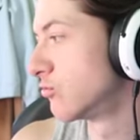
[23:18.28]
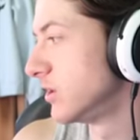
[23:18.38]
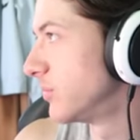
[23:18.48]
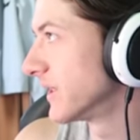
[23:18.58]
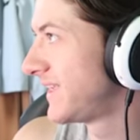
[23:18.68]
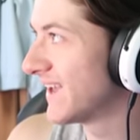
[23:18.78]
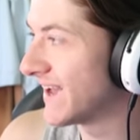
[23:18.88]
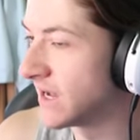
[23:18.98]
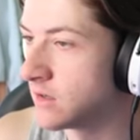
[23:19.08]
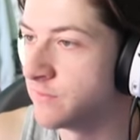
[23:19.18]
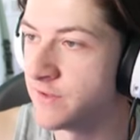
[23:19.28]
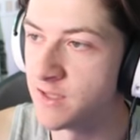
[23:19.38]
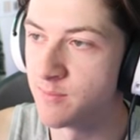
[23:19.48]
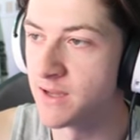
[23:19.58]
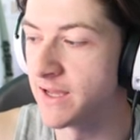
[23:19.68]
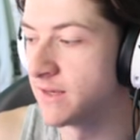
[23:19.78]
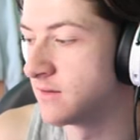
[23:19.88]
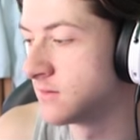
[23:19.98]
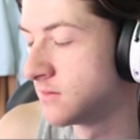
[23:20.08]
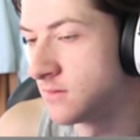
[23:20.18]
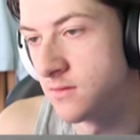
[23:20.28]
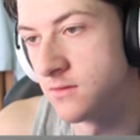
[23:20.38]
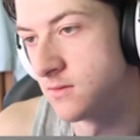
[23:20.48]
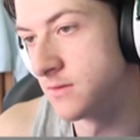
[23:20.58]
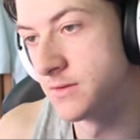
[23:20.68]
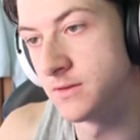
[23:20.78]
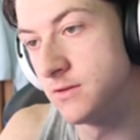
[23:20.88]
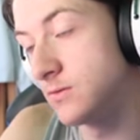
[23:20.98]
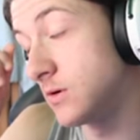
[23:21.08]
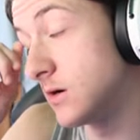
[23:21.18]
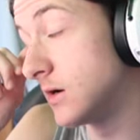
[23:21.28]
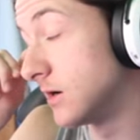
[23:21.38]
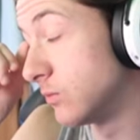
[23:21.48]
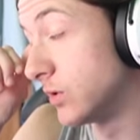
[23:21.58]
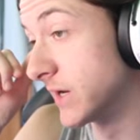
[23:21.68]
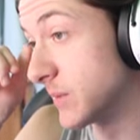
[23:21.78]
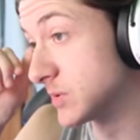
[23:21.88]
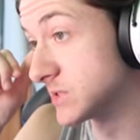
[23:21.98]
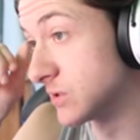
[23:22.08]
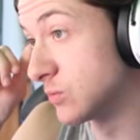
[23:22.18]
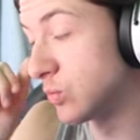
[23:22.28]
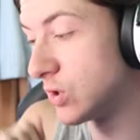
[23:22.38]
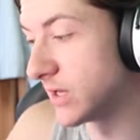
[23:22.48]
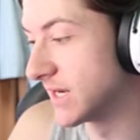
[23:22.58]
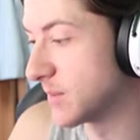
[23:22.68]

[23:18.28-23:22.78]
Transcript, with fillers: a replay. Get out of here, man. Oh, what an episode. What an